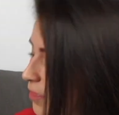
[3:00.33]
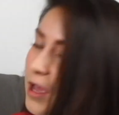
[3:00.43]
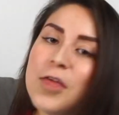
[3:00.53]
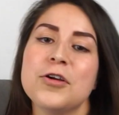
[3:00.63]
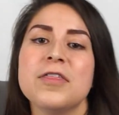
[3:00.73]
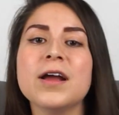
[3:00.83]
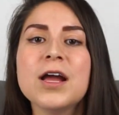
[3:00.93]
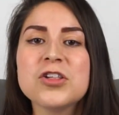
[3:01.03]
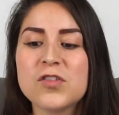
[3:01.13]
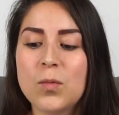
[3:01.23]
The other thing
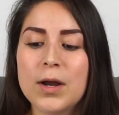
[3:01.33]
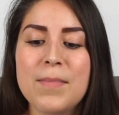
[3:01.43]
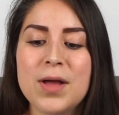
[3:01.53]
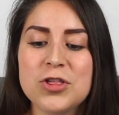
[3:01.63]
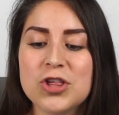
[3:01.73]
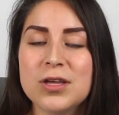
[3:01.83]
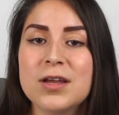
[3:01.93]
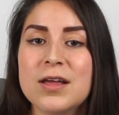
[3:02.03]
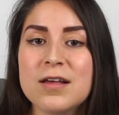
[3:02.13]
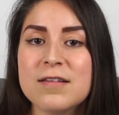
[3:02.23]
I just mention
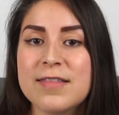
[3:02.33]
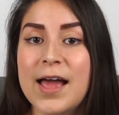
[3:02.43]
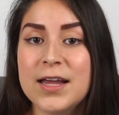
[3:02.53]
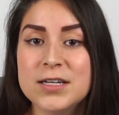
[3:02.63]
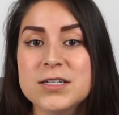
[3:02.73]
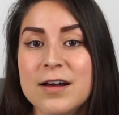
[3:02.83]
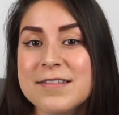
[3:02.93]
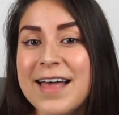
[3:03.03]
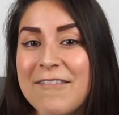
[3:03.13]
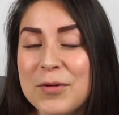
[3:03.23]
is that he
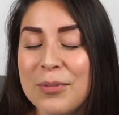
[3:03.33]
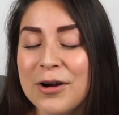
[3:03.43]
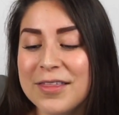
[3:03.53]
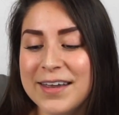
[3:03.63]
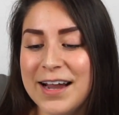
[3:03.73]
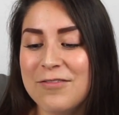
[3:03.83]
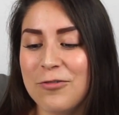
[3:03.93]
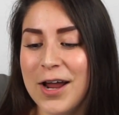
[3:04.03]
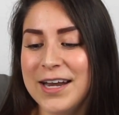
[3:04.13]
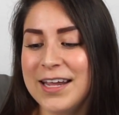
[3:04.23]
does have a book that I've
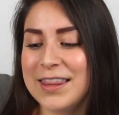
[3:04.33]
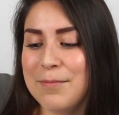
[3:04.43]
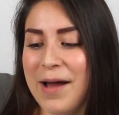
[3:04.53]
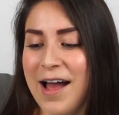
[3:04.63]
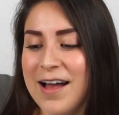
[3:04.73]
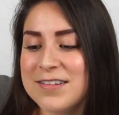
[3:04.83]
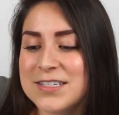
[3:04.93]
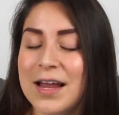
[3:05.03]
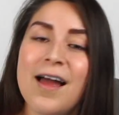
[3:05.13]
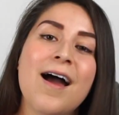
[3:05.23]
read in the
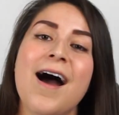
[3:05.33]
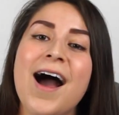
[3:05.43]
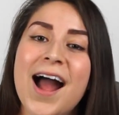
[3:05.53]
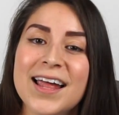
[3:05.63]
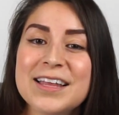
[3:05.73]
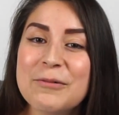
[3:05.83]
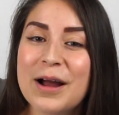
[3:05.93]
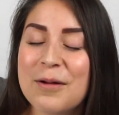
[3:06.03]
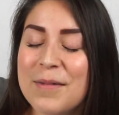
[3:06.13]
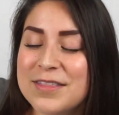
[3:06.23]
past. Highly
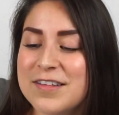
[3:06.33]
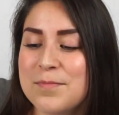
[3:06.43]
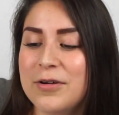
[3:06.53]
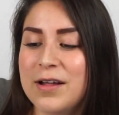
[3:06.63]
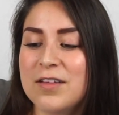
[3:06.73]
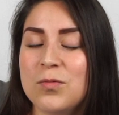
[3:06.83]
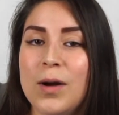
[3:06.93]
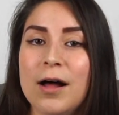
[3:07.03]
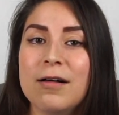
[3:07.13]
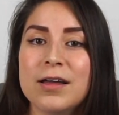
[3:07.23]
recommend this book as
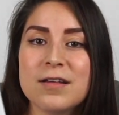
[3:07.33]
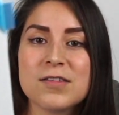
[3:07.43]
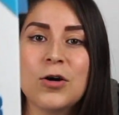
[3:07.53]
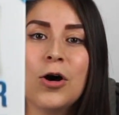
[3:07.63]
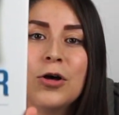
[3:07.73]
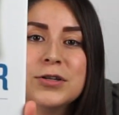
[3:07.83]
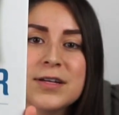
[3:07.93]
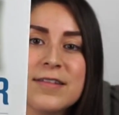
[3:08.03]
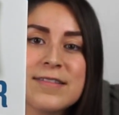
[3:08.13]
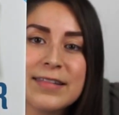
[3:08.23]
well. It is
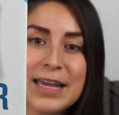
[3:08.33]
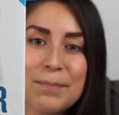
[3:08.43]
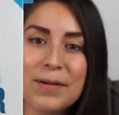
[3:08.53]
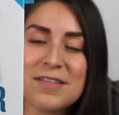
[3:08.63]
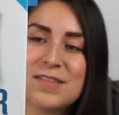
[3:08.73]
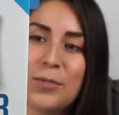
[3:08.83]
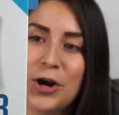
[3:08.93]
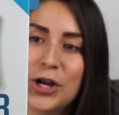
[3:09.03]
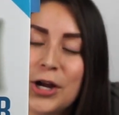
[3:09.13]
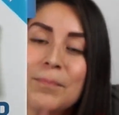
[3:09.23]
called Sleep
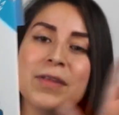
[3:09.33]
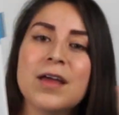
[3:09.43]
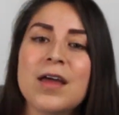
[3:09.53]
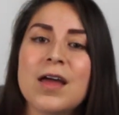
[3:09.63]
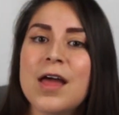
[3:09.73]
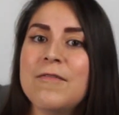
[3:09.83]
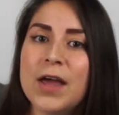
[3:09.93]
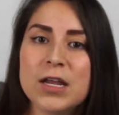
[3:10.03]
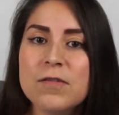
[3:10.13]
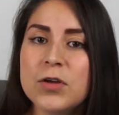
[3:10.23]
Smarter. If
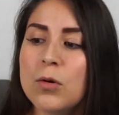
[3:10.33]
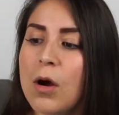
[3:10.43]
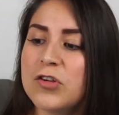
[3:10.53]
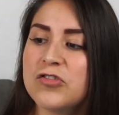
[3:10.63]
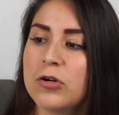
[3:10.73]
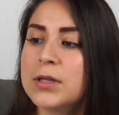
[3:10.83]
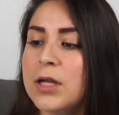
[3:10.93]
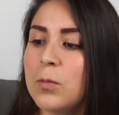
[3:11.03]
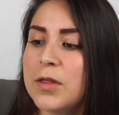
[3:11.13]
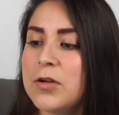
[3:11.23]
any of you are
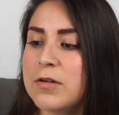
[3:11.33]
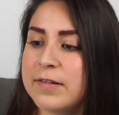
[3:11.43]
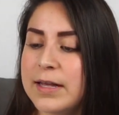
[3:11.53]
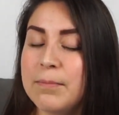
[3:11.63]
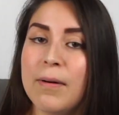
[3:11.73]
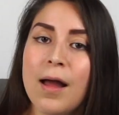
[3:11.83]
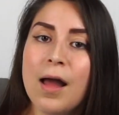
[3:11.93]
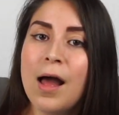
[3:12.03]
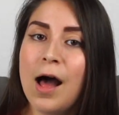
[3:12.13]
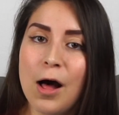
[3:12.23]
struggling with your sleep,
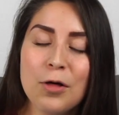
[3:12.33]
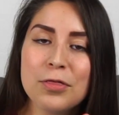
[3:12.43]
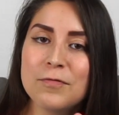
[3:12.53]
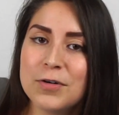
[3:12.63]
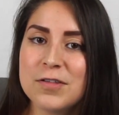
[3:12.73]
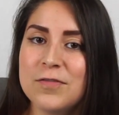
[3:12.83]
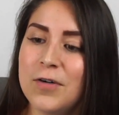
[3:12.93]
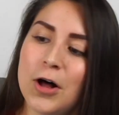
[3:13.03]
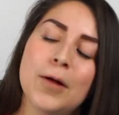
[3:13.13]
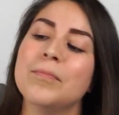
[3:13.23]
health, first of
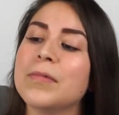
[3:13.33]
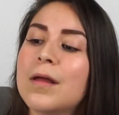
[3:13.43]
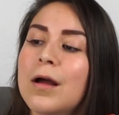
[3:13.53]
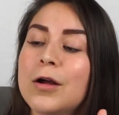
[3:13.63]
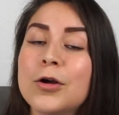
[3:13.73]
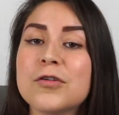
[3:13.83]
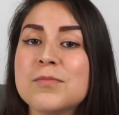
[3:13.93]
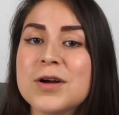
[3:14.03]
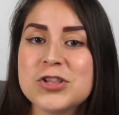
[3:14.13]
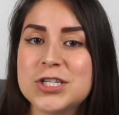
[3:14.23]
all,
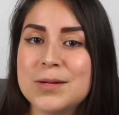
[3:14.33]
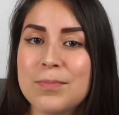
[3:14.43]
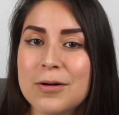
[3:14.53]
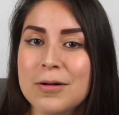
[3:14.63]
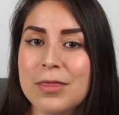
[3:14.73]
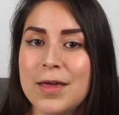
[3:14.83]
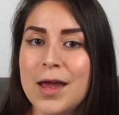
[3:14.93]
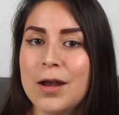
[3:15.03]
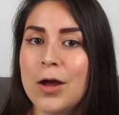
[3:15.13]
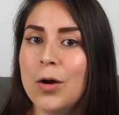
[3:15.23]
goes much deeper
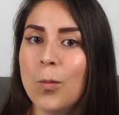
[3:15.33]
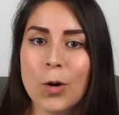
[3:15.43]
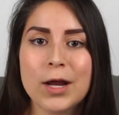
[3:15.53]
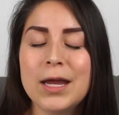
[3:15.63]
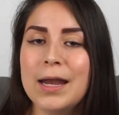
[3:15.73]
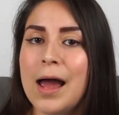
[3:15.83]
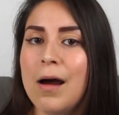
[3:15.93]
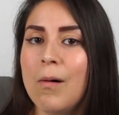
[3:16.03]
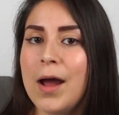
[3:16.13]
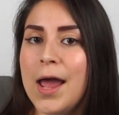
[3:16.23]
than working
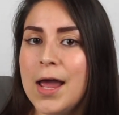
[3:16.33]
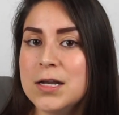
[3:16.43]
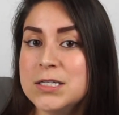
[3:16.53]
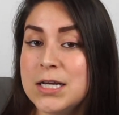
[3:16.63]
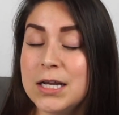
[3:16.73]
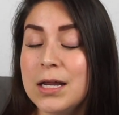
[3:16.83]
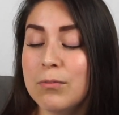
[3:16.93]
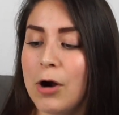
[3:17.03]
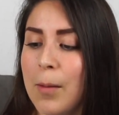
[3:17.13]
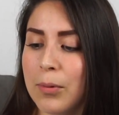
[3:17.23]
out and
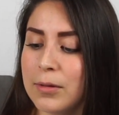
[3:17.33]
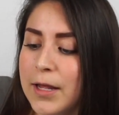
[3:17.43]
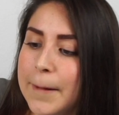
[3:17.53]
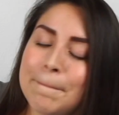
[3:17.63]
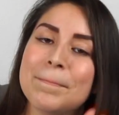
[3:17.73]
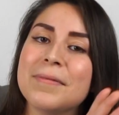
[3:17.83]
eating properly.